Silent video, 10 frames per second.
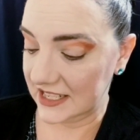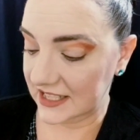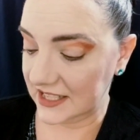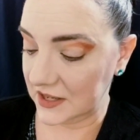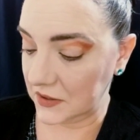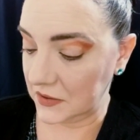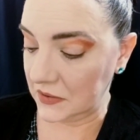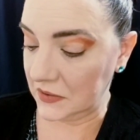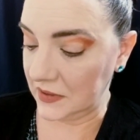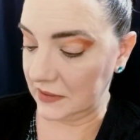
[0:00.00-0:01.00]

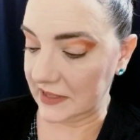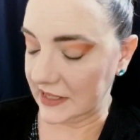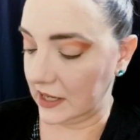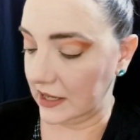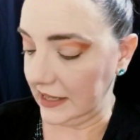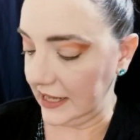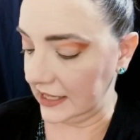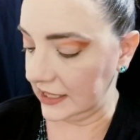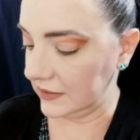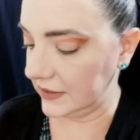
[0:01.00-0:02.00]
So it was all
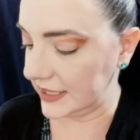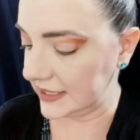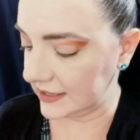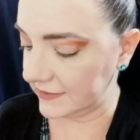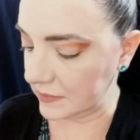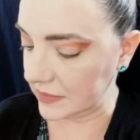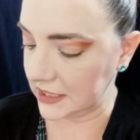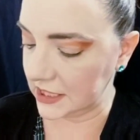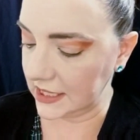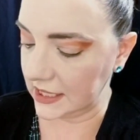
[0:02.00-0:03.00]
yellow, and I still have a
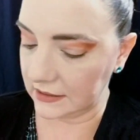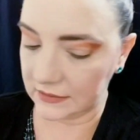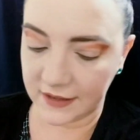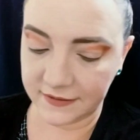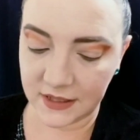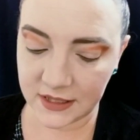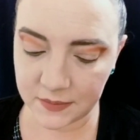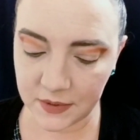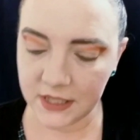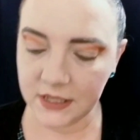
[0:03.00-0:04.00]
bunch of yellow left in
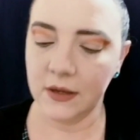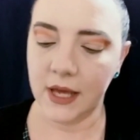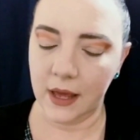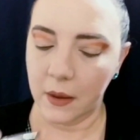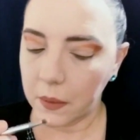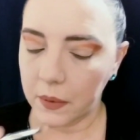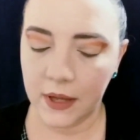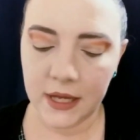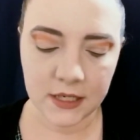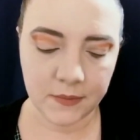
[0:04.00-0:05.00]
this brush. Okay,
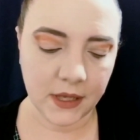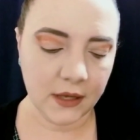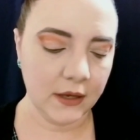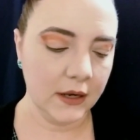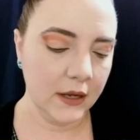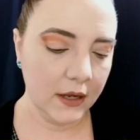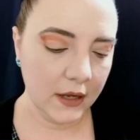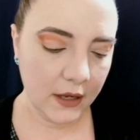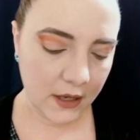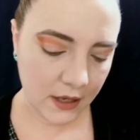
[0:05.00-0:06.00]
that should be good
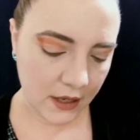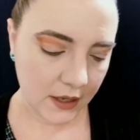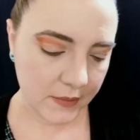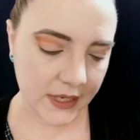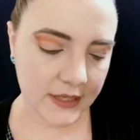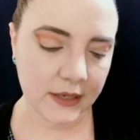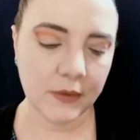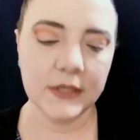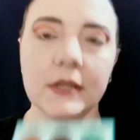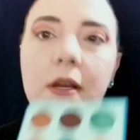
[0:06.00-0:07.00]
because I
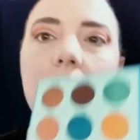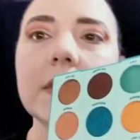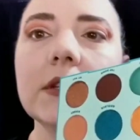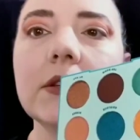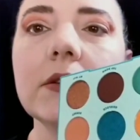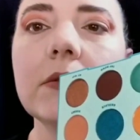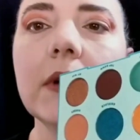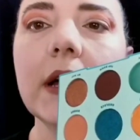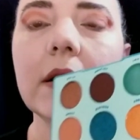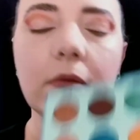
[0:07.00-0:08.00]
want to go
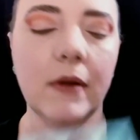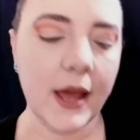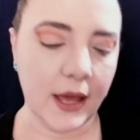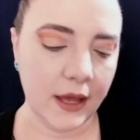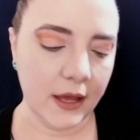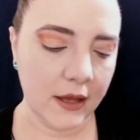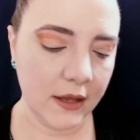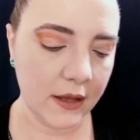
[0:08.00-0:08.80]
into El Rey